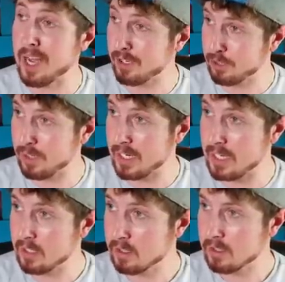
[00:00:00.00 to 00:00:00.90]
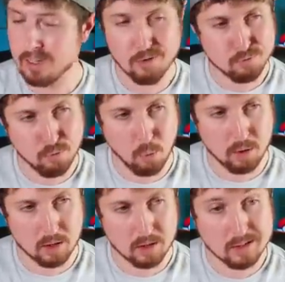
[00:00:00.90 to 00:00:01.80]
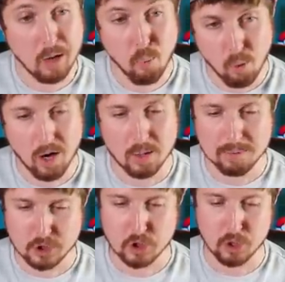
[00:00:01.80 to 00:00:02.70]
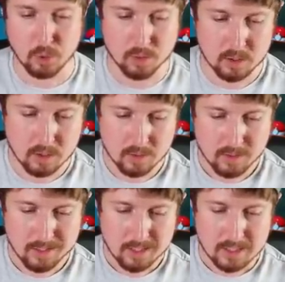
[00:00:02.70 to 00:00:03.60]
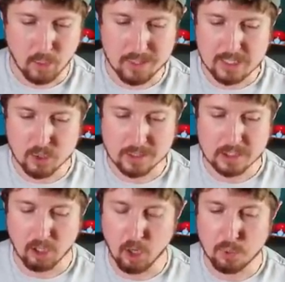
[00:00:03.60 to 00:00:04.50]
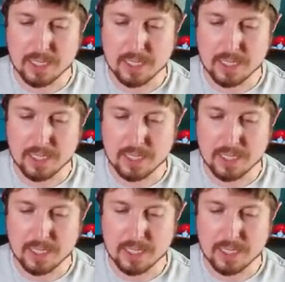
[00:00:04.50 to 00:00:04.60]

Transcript: not 3, not 4, not 1, but 2. Going into a Slow